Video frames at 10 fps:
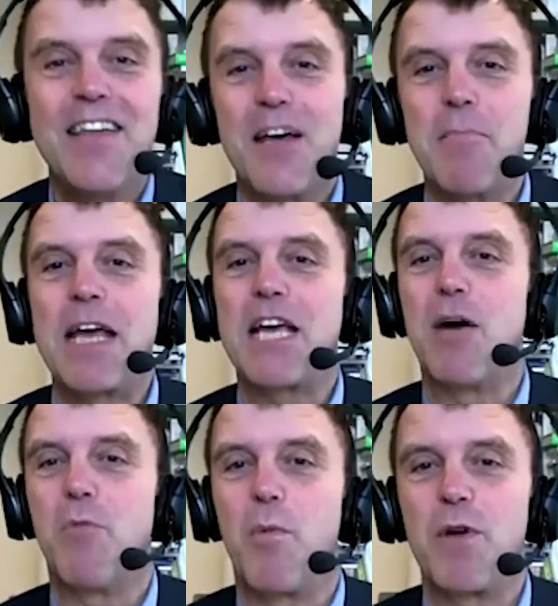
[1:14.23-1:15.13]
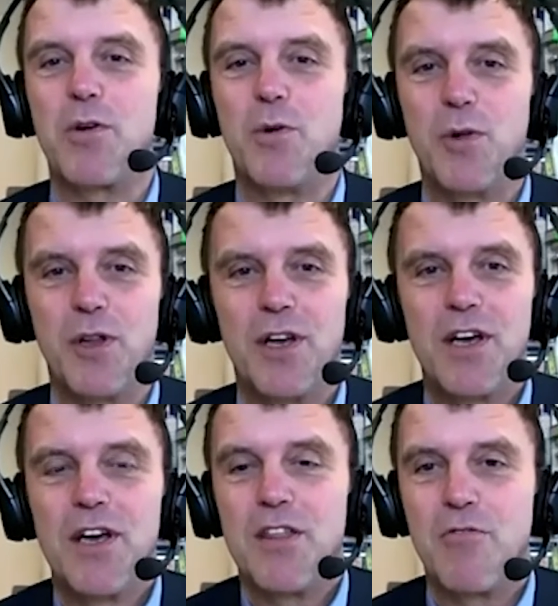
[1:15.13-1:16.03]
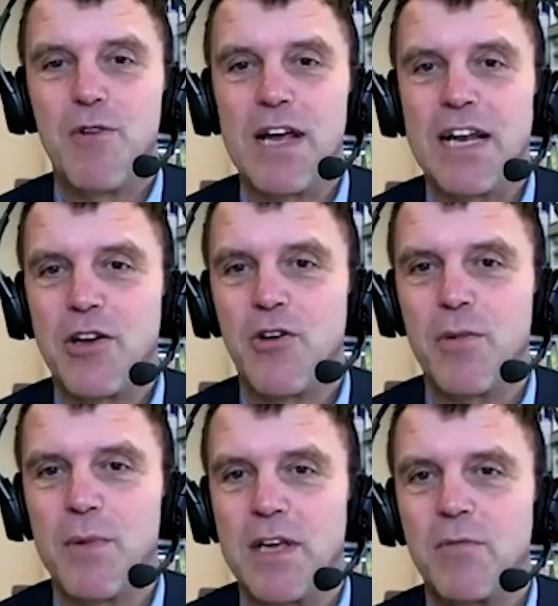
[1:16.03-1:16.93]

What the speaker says: that make up what we call the real economy.